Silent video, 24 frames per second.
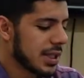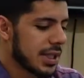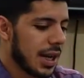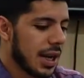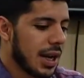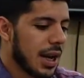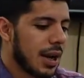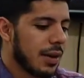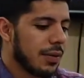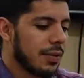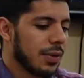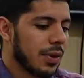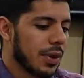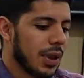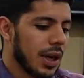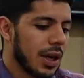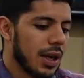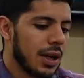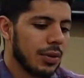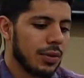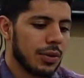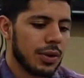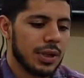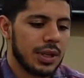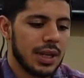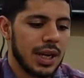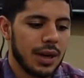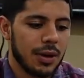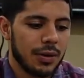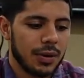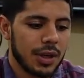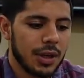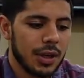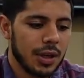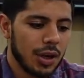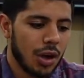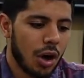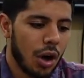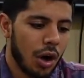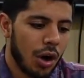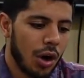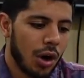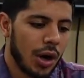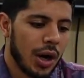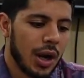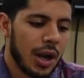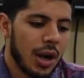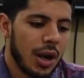that I have for that down here
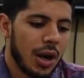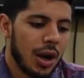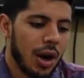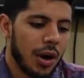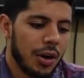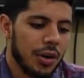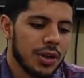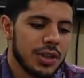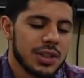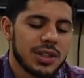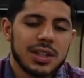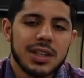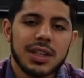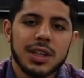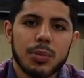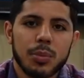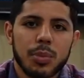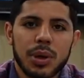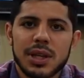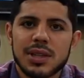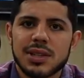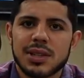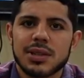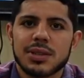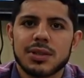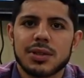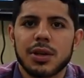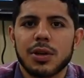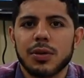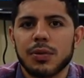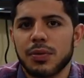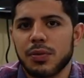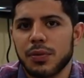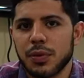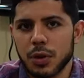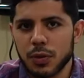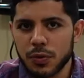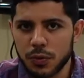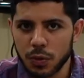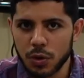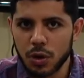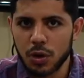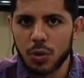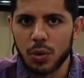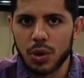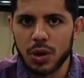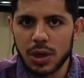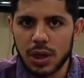are: understand basics of your
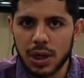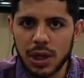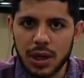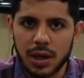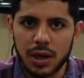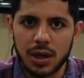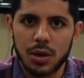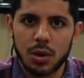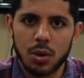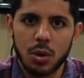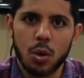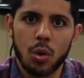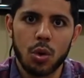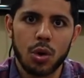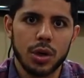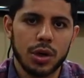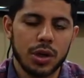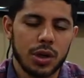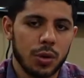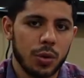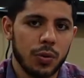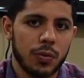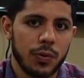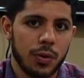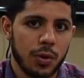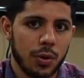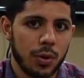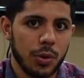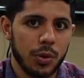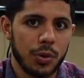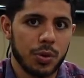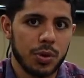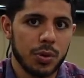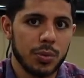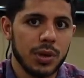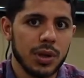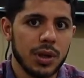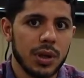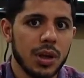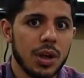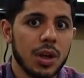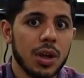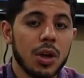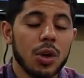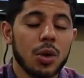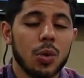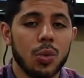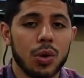401k or your 403b.
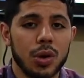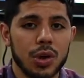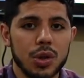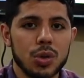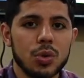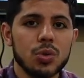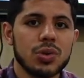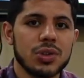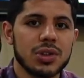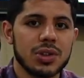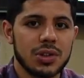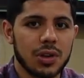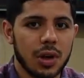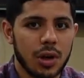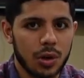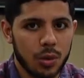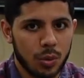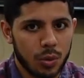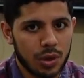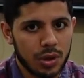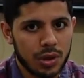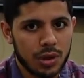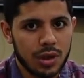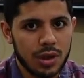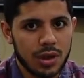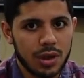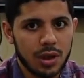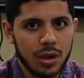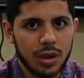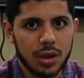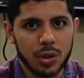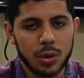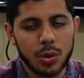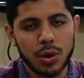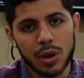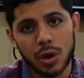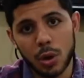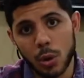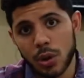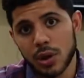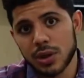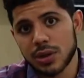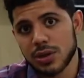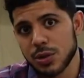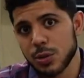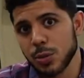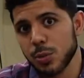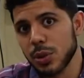When you start working, you are going
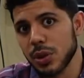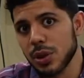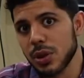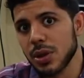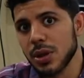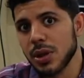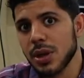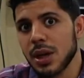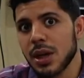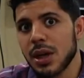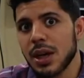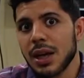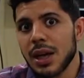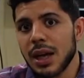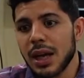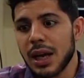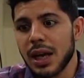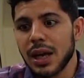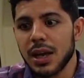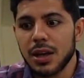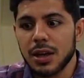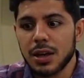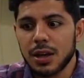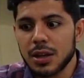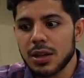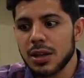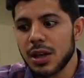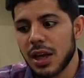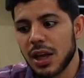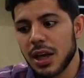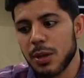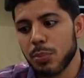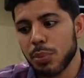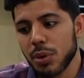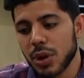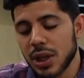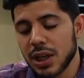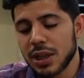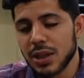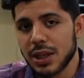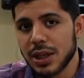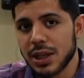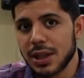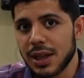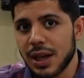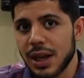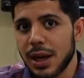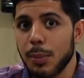to be in a plan
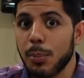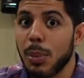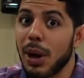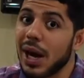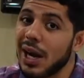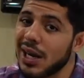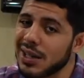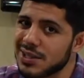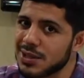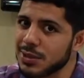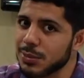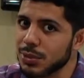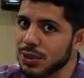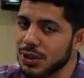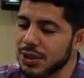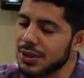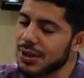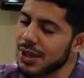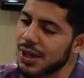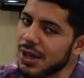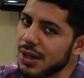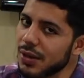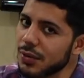like that, possibly. Not